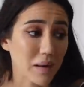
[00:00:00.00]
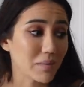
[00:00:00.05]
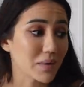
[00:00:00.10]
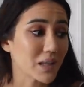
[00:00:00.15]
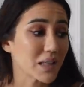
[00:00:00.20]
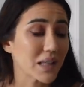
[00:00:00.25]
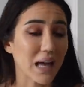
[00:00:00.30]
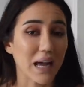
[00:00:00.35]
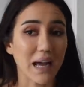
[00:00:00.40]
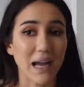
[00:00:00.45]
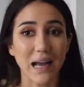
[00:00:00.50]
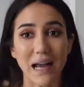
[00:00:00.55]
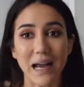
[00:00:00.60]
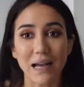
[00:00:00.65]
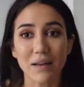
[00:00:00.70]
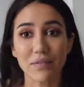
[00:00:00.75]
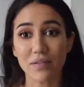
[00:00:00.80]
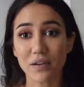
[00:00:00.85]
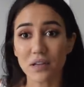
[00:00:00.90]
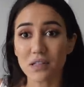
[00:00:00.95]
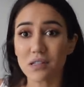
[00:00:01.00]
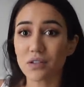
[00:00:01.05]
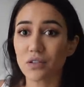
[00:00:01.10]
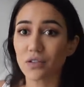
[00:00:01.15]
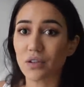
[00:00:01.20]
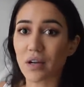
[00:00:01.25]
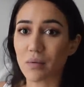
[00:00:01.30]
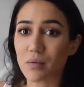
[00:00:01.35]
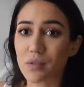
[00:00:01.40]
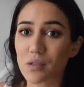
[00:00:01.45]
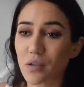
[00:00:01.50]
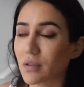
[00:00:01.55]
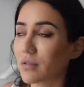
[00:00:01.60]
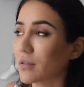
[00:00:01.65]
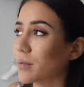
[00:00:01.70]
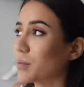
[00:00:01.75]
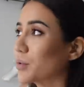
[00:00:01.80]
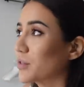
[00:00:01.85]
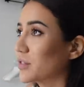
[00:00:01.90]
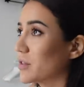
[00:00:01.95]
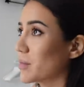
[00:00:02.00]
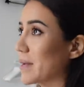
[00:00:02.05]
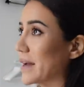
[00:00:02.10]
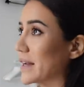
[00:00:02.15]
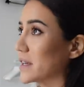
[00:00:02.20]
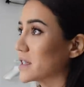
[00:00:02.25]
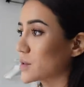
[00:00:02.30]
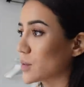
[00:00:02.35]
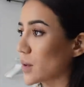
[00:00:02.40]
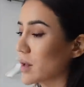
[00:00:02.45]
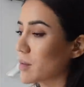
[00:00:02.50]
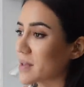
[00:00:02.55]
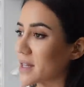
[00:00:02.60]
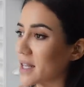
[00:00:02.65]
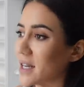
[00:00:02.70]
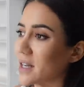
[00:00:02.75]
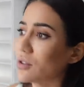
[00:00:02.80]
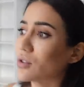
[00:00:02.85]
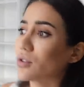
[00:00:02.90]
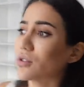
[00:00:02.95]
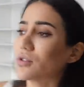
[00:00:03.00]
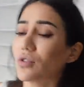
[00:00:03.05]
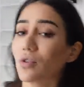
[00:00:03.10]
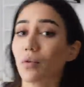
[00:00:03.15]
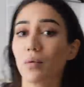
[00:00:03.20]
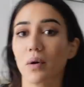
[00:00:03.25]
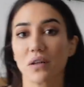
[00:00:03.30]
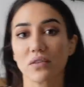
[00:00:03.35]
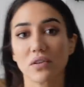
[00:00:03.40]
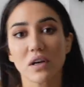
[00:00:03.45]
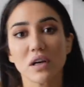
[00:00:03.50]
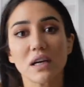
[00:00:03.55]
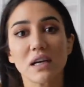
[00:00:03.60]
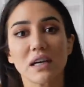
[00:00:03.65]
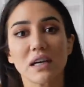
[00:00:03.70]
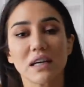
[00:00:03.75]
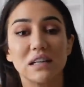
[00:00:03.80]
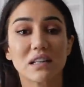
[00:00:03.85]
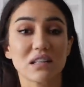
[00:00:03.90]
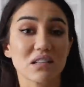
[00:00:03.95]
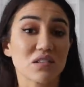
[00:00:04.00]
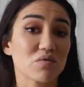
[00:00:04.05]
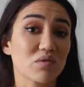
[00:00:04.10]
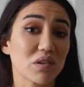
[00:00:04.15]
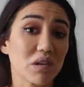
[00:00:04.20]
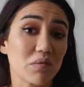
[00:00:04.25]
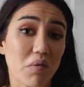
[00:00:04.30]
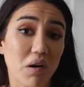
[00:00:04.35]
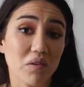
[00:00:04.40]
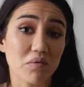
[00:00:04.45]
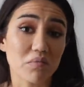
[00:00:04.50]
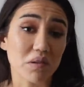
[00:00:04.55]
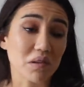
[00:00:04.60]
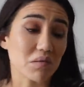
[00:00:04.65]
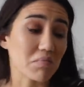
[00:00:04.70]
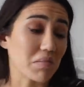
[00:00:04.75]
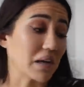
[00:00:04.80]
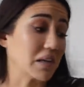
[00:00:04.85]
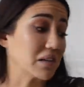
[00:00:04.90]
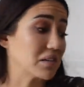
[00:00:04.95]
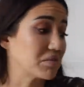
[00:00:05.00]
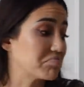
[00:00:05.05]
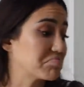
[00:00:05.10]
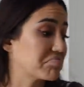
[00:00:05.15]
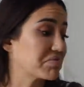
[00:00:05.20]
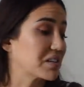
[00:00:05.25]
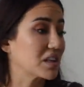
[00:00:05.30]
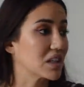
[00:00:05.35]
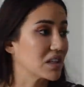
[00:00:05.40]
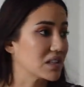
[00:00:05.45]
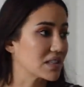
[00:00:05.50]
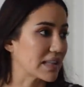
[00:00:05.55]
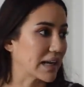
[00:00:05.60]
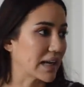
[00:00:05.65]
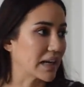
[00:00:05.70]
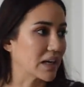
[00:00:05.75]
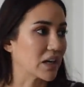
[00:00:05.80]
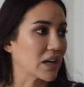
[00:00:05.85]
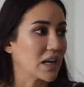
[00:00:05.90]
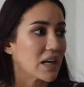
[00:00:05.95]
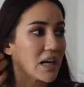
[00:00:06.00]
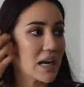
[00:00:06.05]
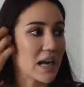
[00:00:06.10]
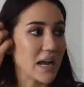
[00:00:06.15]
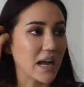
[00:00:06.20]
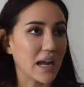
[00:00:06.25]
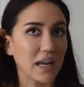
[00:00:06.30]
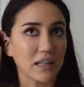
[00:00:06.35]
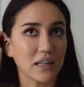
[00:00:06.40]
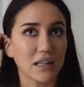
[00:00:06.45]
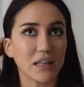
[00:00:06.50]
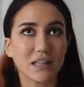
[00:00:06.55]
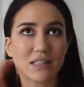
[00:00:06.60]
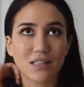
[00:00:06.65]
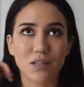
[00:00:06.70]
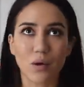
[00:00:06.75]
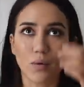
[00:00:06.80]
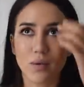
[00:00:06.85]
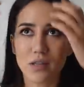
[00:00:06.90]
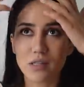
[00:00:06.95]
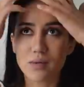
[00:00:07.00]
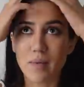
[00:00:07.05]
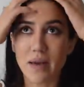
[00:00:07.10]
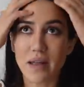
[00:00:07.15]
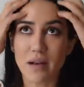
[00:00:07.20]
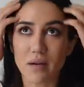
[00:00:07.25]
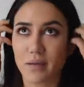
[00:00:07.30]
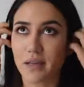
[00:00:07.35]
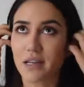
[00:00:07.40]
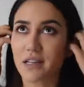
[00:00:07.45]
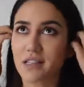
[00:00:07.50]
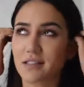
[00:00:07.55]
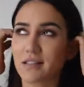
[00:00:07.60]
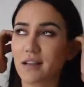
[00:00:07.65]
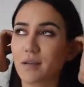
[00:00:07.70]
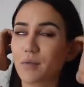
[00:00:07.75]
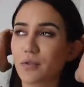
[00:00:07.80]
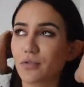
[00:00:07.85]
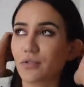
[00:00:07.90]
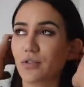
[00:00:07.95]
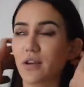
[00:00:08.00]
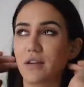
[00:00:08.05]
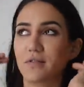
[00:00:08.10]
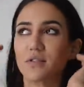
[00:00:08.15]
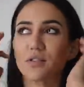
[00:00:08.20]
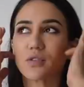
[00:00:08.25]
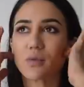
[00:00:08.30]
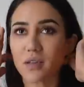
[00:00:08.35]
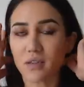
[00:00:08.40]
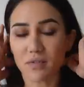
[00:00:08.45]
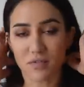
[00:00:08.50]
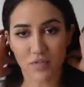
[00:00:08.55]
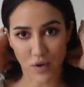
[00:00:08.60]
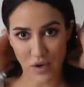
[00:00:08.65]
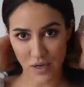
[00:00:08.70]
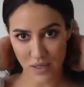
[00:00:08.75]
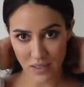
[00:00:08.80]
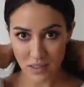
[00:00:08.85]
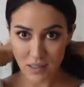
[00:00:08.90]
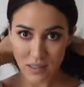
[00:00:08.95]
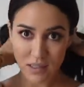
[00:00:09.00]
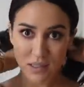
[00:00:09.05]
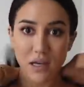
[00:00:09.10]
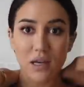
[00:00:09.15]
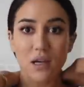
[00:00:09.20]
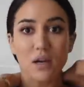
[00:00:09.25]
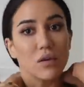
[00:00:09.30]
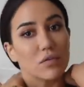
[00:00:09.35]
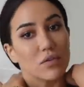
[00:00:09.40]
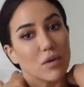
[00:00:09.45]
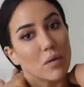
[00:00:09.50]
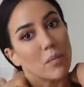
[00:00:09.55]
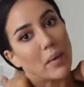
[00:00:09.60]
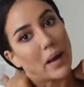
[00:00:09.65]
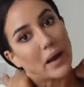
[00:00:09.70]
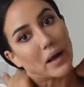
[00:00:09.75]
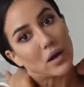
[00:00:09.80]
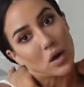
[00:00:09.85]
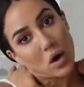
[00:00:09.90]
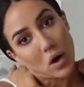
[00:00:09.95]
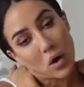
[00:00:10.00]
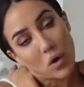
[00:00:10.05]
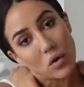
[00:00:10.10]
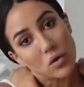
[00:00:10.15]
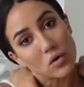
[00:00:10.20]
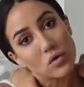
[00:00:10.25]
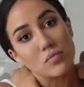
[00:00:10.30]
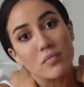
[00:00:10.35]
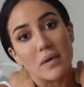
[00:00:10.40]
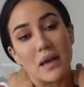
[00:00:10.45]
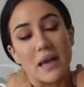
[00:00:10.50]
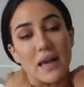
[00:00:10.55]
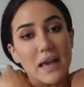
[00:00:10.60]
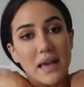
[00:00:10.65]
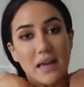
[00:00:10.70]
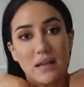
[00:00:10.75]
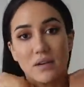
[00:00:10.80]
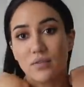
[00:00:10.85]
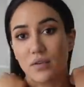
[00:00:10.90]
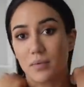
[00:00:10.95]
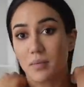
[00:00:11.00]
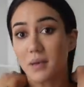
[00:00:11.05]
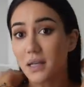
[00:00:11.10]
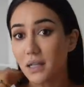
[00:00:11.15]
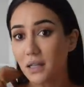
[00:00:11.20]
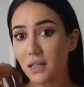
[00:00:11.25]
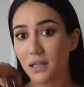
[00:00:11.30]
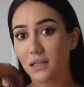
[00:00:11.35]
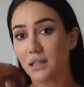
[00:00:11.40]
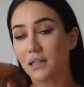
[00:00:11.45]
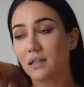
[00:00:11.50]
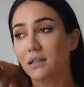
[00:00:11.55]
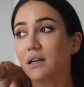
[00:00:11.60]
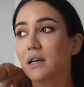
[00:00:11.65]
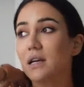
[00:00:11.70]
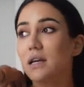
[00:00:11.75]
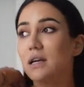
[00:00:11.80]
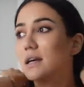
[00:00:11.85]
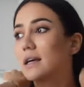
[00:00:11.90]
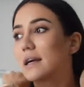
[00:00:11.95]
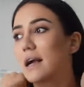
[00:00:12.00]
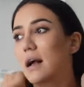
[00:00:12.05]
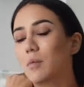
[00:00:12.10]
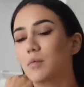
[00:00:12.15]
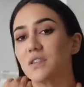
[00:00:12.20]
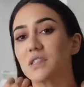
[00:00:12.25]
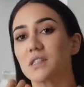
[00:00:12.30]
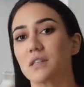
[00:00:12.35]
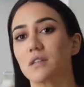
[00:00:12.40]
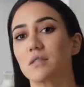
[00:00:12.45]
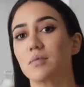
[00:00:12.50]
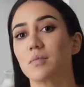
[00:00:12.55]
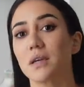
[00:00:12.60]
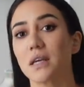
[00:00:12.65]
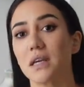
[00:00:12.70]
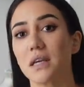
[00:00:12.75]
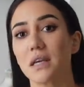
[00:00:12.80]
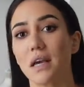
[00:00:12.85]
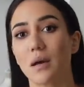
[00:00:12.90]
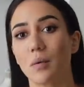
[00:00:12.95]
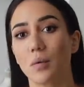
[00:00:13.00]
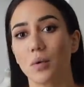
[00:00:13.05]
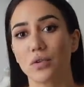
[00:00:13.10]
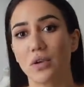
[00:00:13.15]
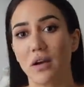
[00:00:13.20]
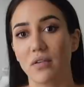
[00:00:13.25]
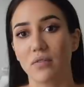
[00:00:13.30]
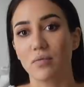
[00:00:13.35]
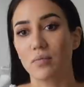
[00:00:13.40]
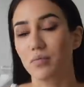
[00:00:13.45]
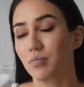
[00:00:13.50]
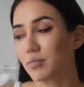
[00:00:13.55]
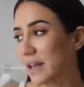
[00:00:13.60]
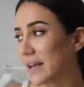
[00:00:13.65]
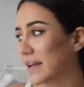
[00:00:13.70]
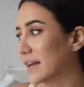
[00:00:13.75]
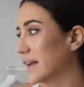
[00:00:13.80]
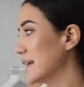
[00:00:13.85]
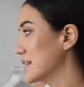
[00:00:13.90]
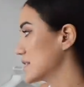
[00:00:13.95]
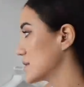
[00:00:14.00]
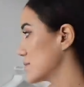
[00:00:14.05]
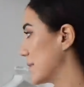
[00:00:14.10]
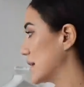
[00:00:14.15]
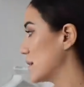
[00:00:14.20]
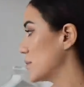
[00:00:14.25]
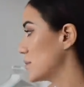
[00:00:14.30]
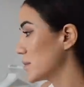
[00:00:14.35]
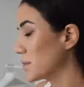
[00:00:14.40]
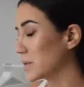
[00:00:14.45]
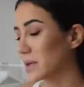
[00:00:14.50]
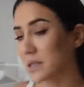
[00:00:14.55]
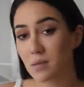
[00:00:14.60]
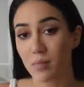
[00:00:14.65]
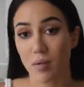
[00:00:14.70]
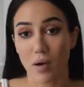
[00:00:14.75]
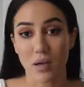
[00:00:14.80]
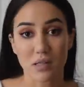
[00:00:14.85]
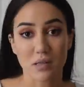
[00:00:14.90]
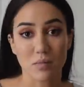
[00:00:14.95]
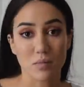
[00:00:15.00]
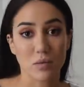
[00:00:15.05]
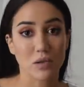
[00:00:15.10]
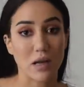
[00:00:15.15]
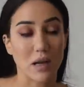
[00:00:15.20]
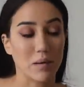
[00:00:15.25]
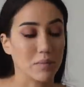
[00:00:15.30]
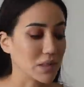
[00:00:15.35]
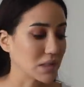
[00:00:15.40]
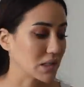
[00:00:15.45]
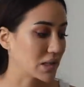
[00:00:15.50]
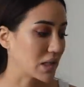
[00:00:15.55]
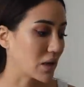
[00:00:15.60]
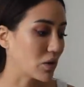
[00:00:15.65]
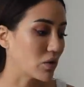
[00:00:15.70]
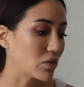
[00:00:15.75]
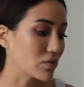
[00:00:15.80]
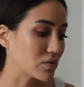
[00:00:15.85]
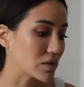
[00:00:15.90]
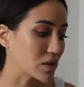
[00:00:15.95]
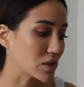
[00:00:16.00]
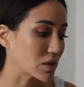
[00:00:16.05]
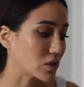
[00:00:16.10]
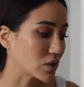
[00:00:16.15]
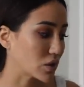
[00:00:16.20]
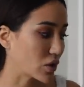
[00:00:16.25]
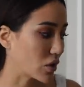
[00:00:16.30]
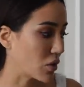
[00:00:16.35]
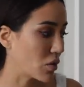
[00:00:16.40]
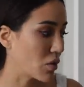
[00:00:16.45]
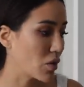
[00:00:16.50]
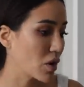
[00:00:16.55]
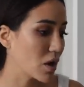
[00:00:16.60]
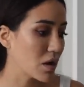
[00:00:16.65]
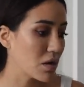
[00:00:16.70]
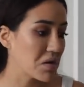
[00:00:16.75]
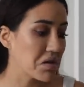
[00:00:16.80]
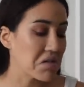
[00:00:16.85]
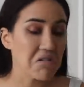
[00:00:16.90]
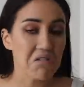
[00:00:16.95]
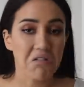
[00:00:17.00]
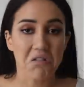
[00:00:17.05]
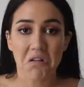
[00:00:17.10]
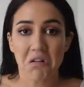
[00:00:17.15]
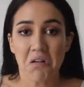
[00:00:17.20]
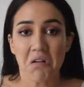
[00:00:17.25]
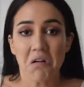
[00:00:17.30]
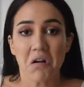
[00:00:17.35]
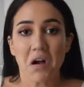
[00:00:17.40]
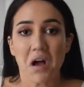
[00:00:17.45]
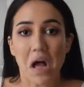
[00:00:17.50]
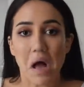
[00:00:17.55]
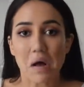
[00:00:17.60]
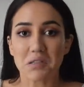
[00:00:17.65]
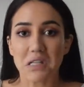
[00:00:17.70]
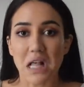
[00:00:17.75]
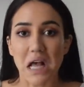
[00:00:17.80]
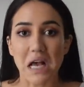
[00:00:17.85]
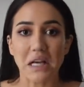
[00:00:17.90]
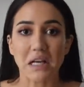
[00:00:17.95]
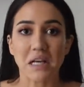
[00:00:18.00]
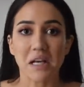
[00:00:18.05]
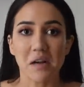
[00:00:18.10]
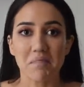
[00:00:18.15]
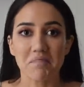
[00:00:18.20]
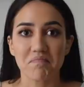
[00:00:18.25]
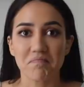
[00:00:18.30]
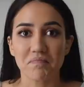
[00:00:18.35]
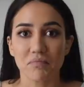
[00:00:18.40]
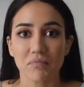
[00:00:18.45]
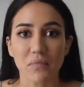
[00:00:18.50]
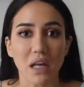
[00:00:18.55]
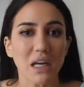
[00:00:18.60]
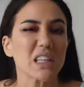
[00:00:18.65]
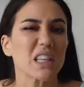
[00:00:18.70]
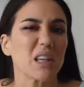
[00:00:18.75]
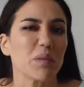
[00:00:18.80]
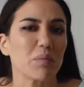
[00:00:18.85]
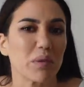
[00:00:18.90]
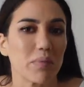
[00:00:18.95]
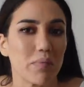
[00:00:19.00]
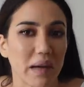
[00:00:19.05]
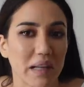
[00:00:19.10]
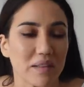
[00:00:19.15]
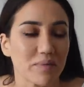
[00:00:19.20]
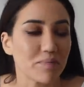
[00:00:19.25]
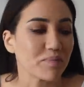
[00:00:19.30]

I mean, I first thought I was gonna remove the bed as well, but then I thought, you know what, it doesn't really bother me, the bed, it's there, and it's always better because I want to have so many friends from back home and from England come visit me. I want to have like as many people as possible come and stay over, so I was like, I keep the bed.